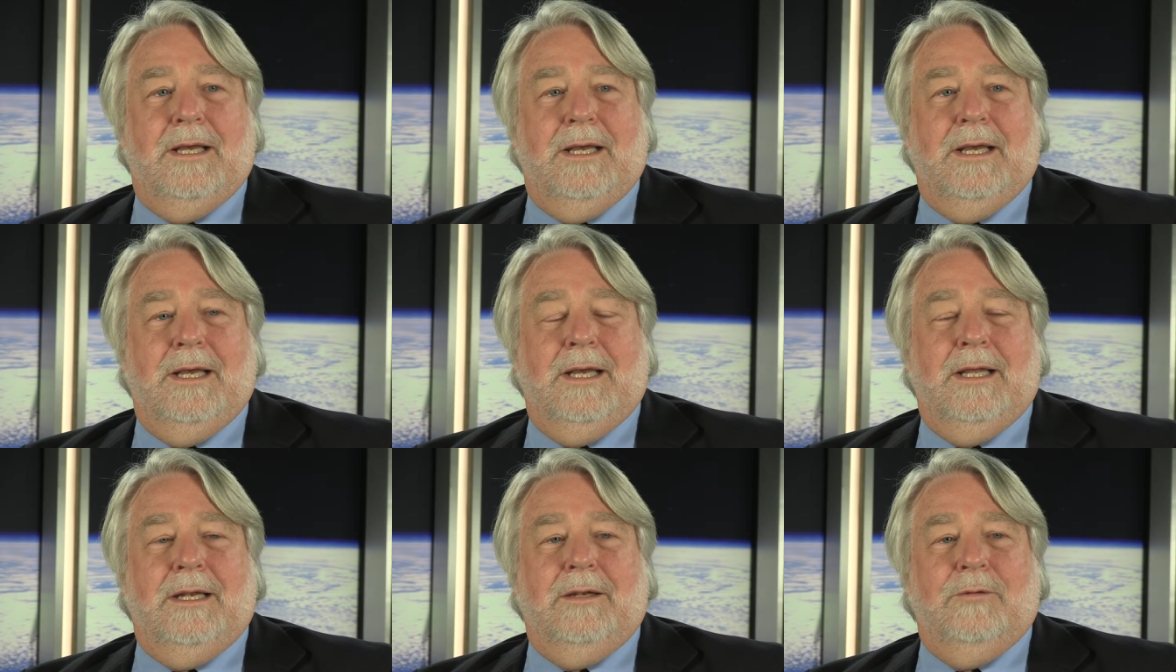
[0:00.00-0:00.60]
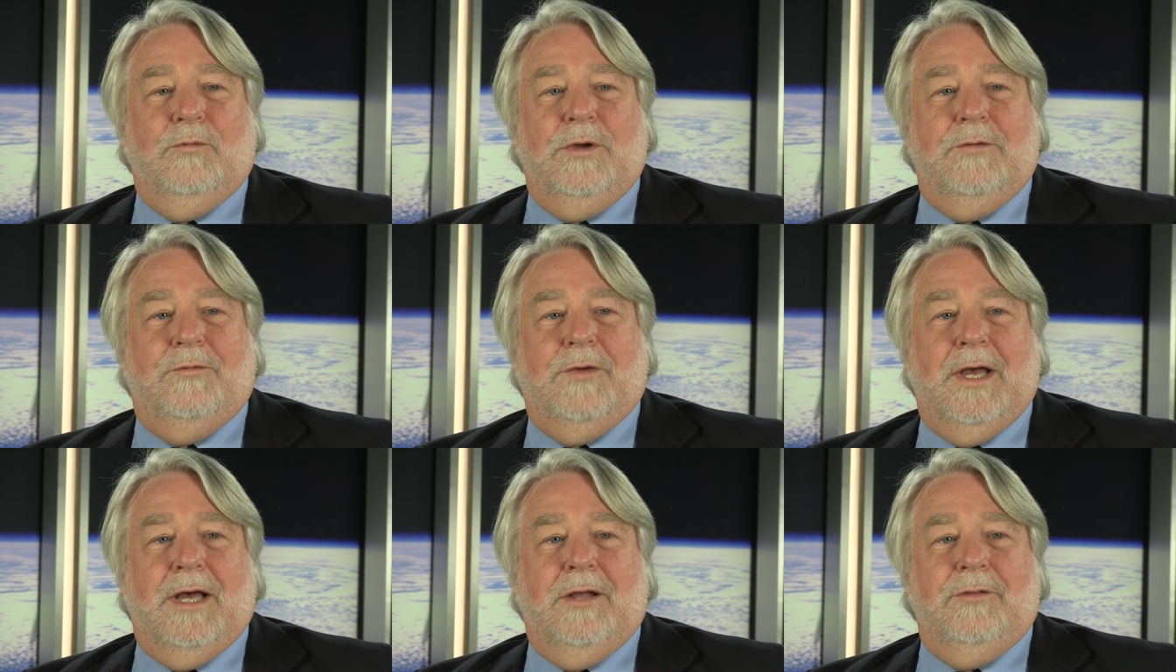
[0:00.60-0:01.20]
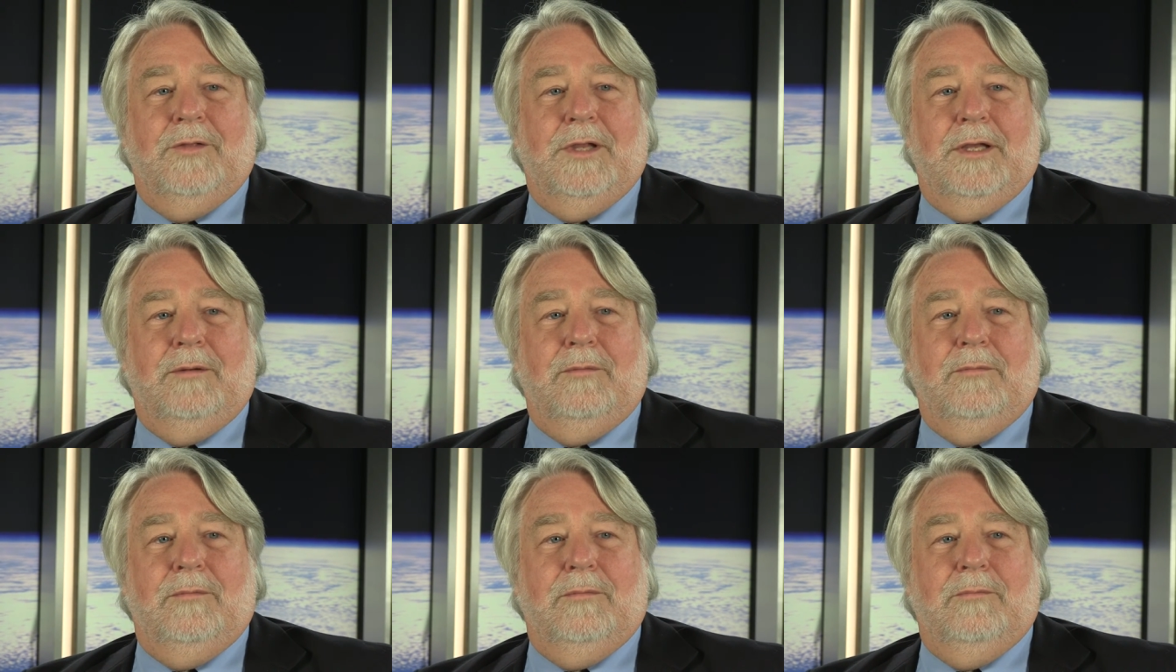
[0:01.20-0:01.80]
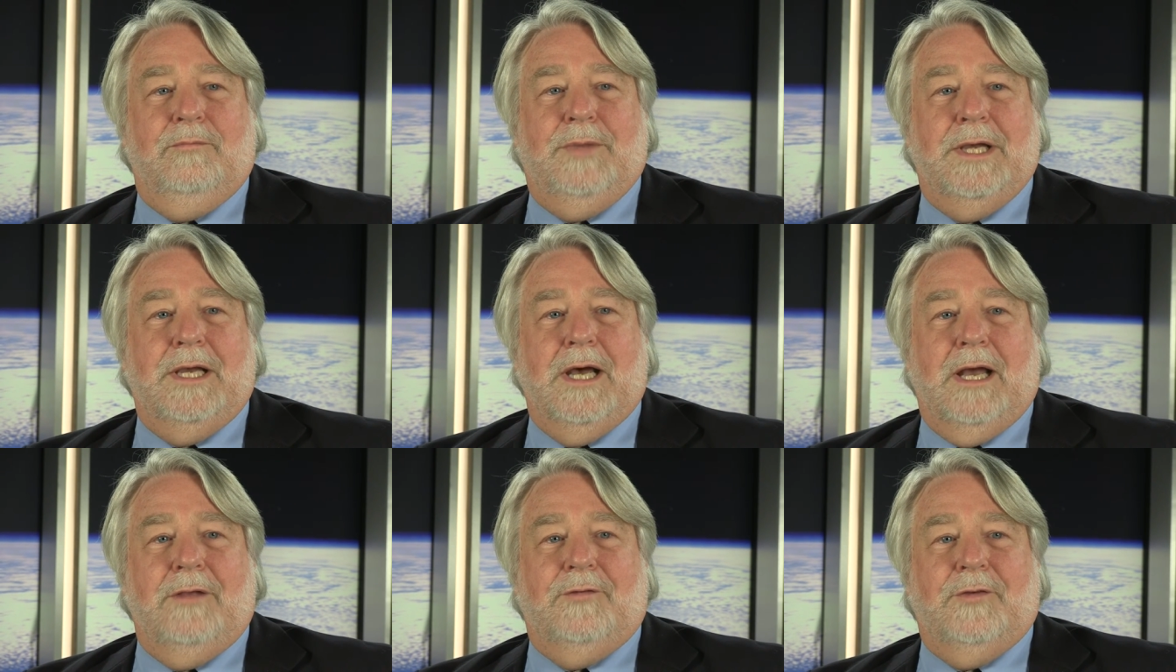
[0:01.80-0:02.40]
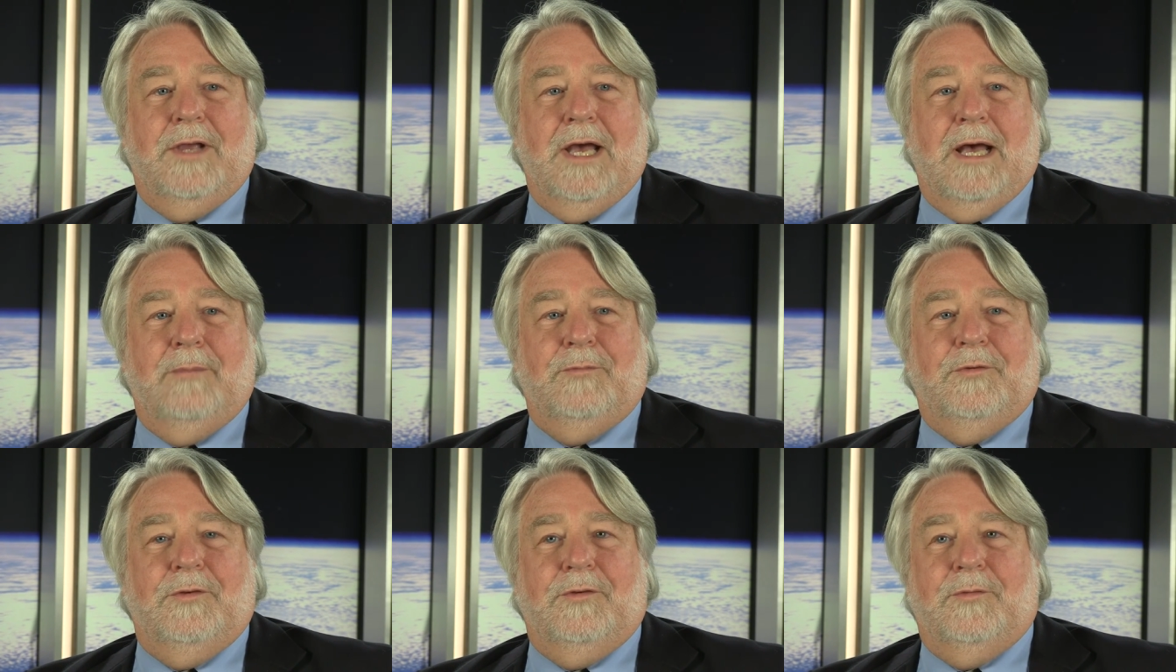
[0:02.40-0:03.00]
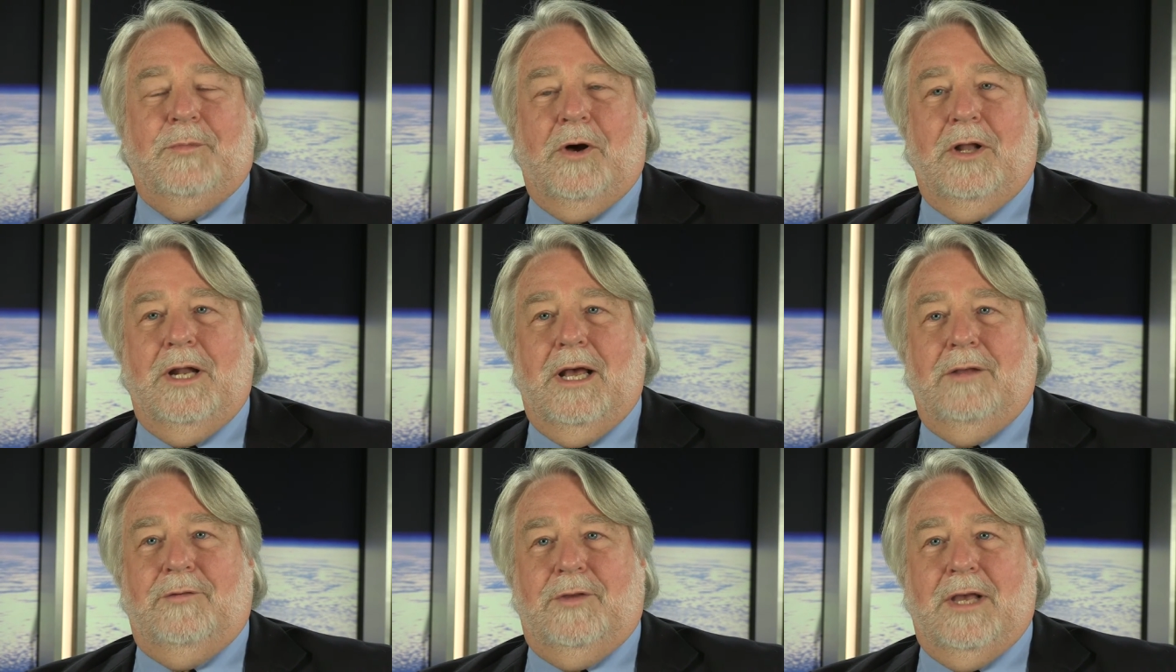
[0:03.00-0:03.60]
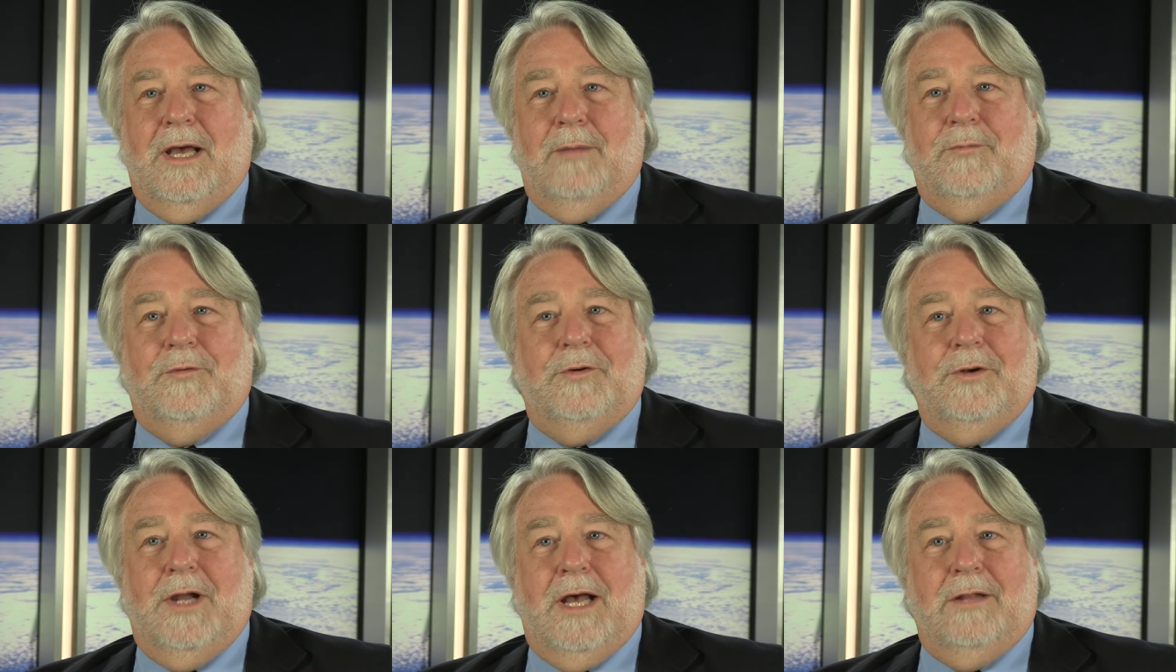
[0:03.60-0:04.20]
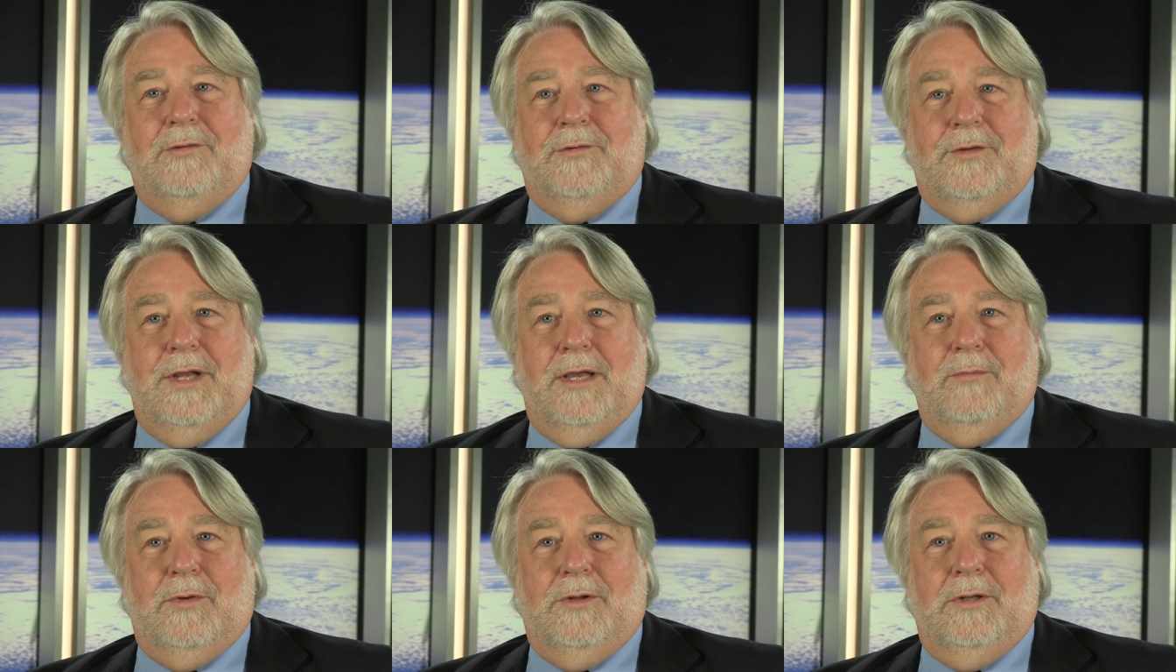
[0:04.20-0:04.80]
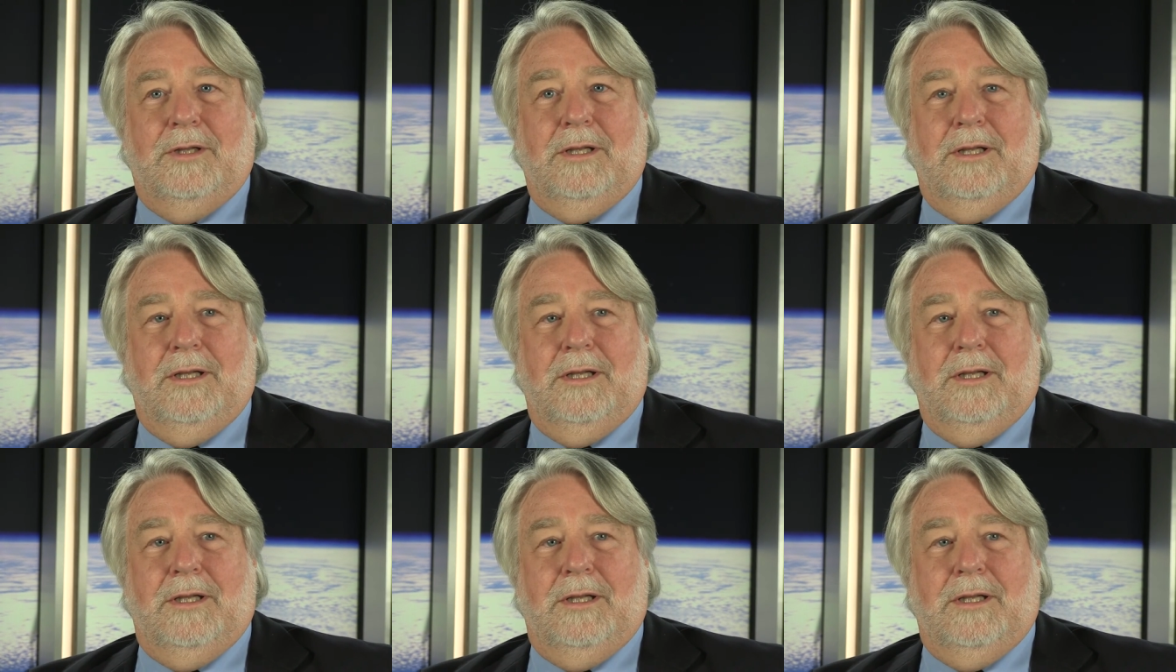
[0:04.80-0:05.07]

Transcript: And we found that big ice caps and small ice caps are not stable.